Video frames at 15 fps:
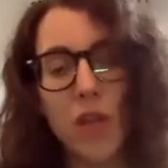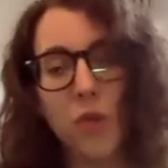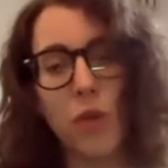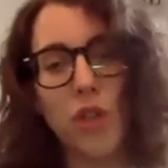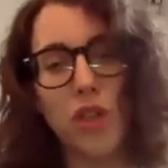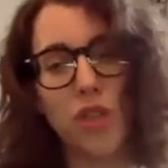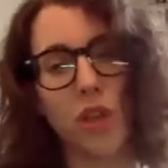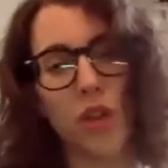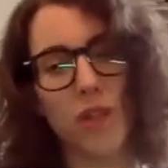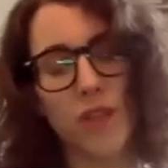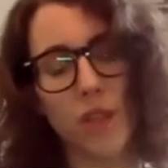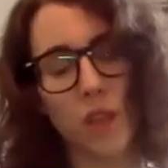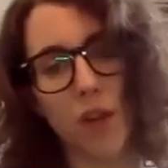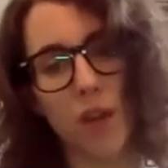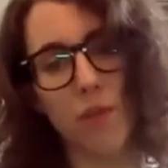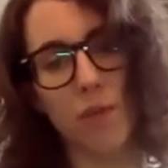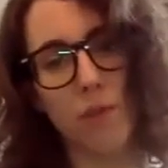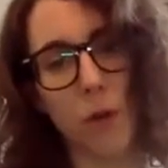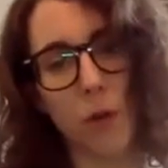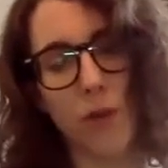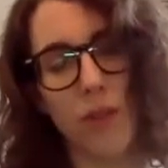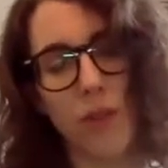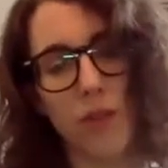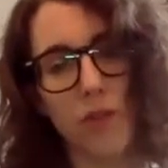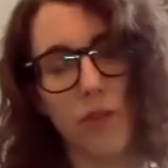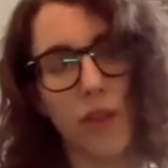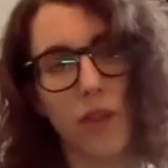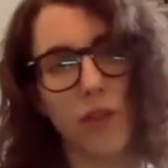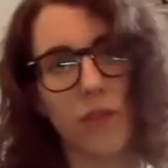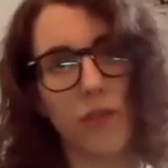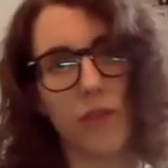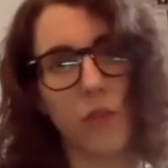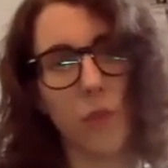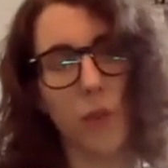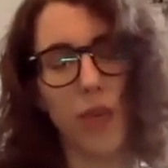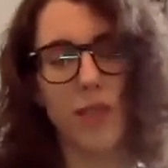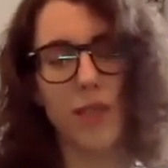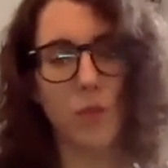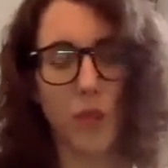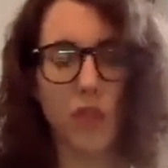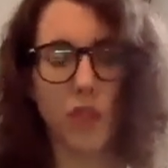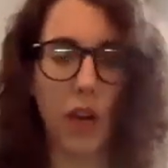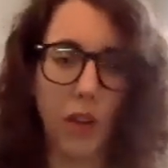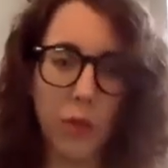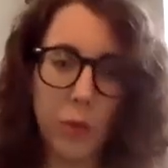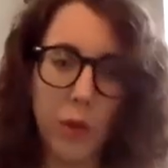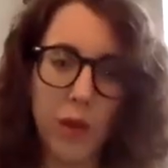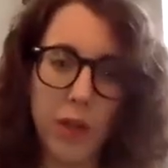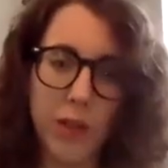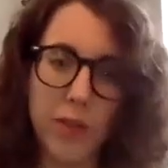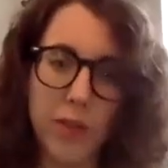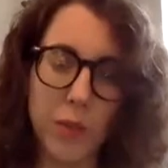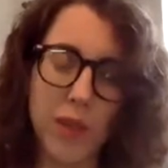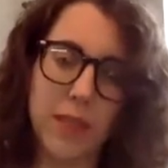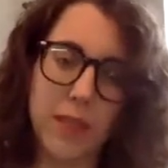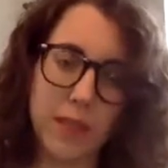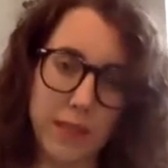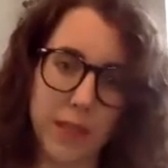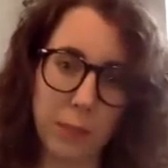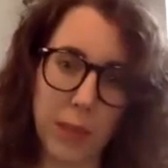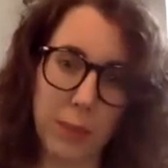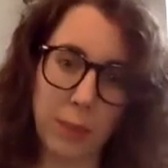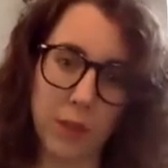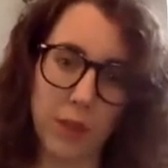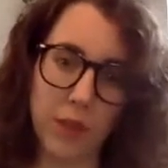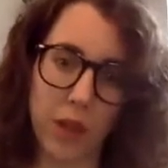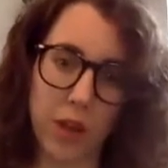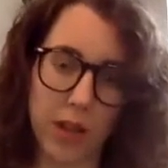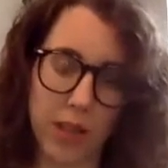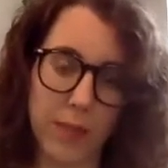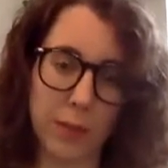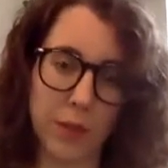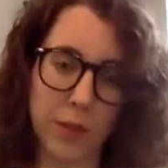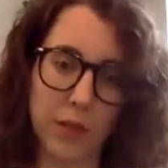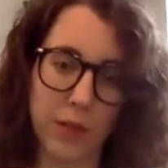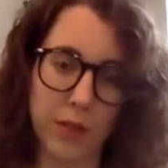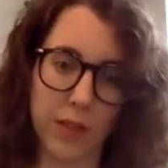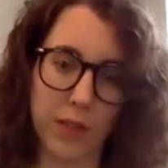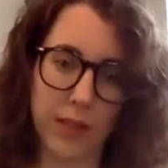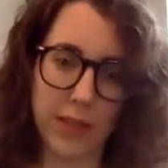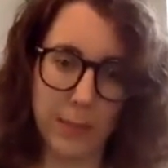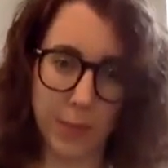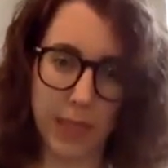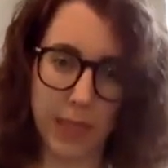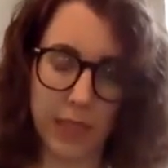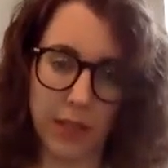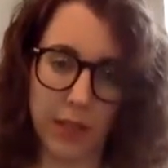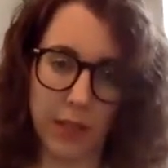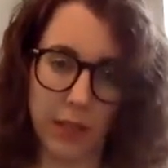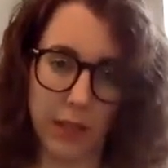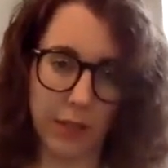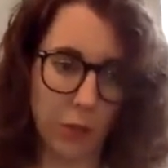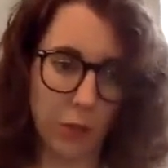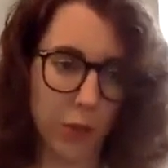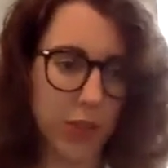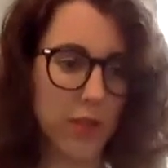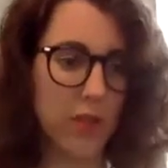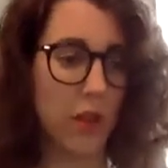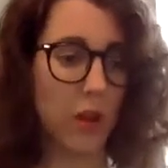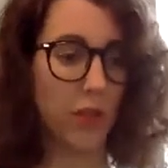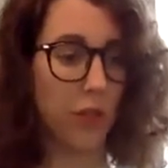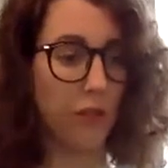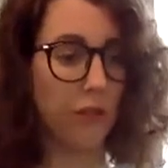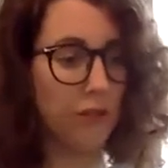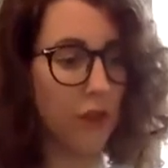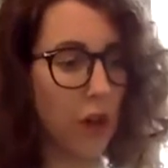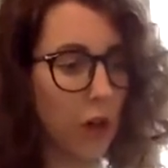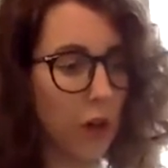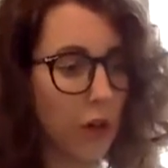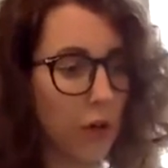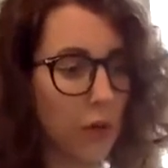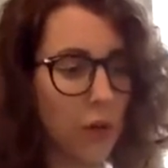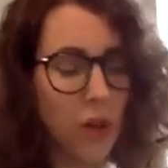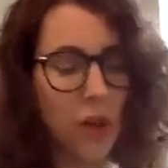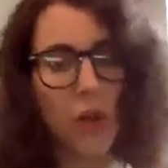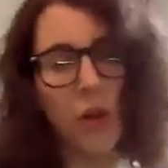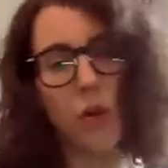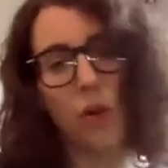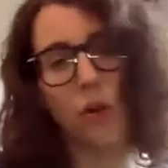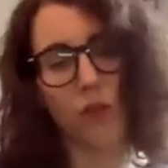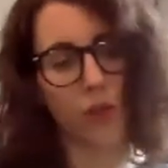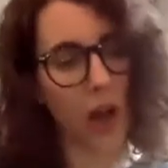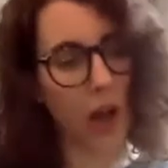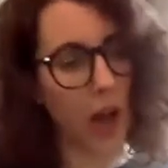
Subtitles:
We saw photos of the ways in which health workers were assisting people in the hospital to speak to their loved ones on the phone, over